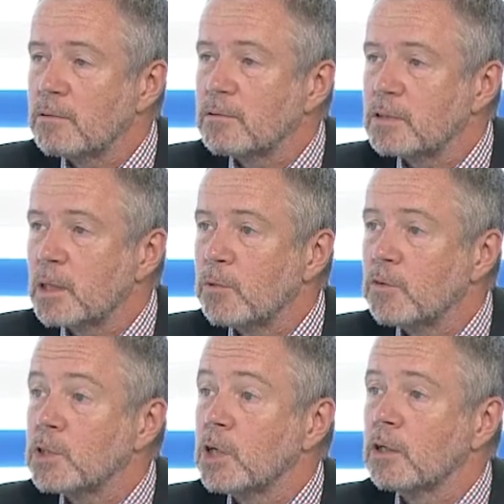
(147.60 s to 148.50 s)
some of
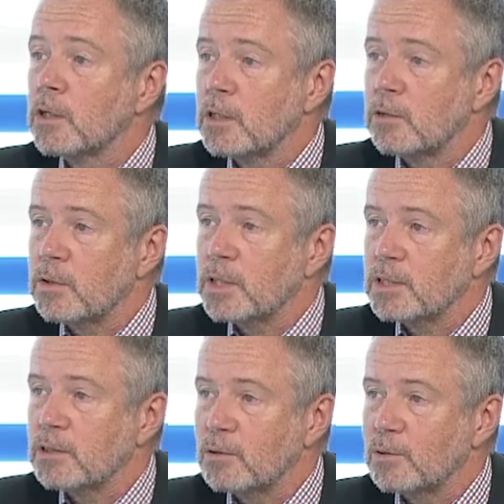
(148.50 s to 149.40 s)
the younger
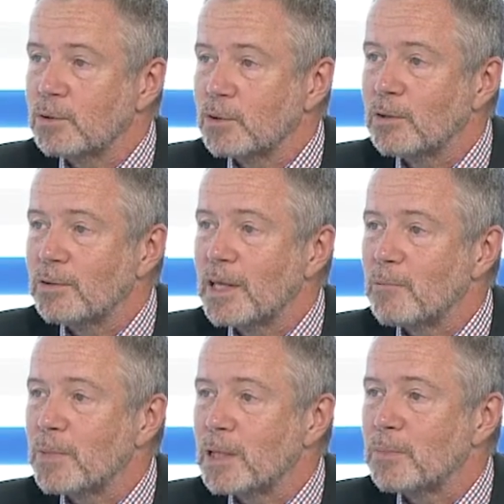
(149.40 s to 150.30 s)
generation. They
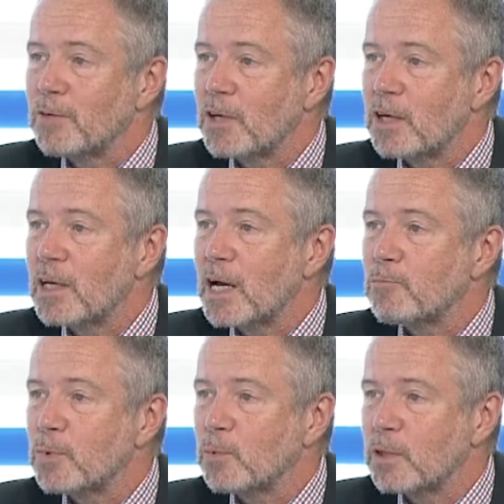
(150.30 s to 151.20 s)
may be very
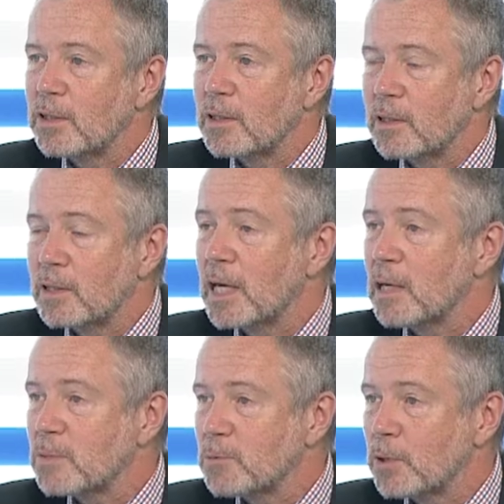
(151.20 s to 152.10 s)
happy with their
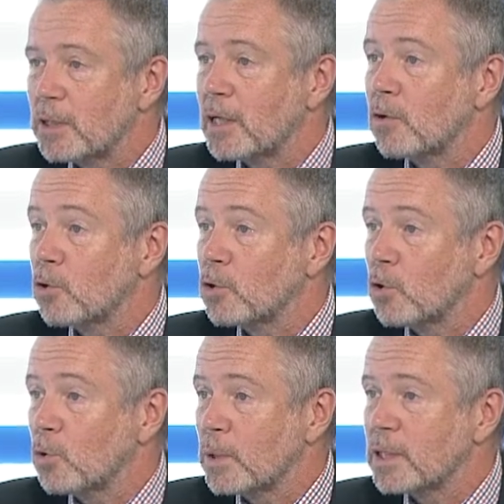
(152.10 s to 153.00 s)
games, but they are not
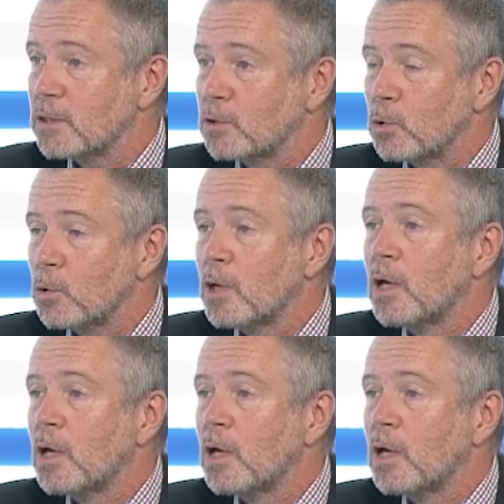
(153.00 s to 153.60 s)
always so